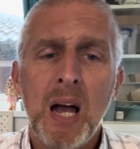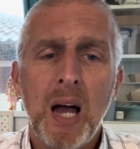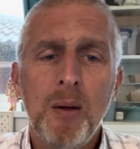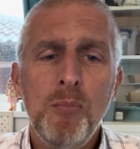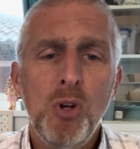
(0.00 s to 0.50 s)

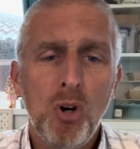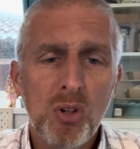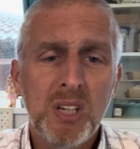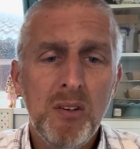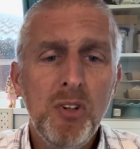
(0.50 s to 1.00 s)
I am
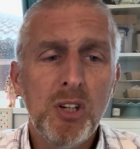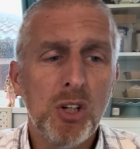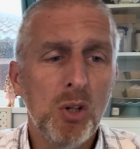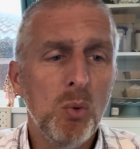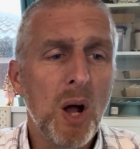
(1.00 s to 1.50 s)
not giving
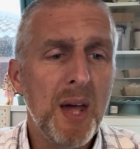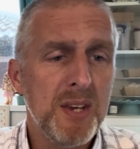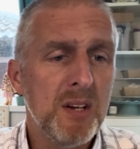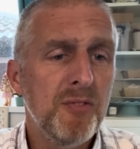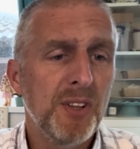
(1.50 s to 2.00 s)
you
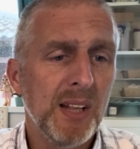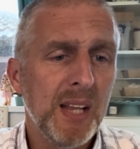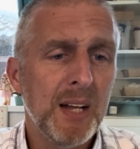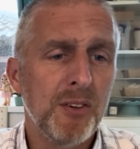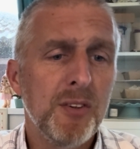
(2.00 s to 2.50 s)
any of the
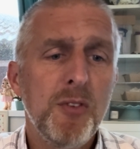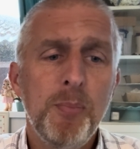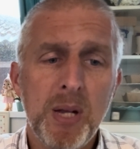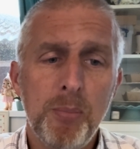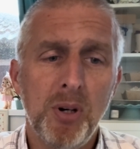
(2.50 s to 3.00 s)
land of the
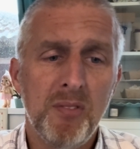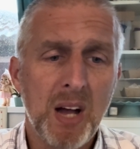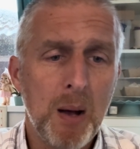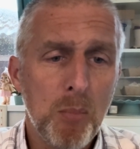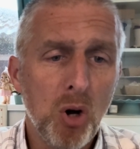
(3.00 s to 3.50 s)
people of
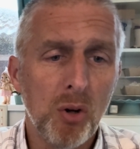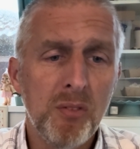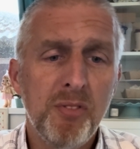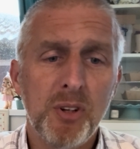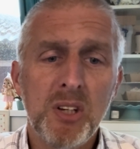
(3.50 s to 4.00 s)

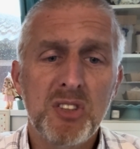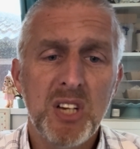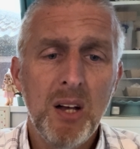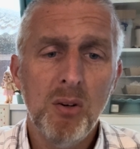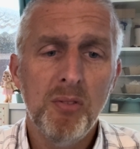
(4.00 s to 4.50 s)
Ammon for
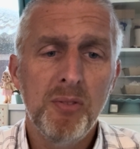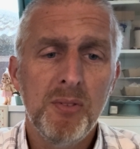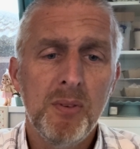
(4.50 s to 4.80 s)
yourself.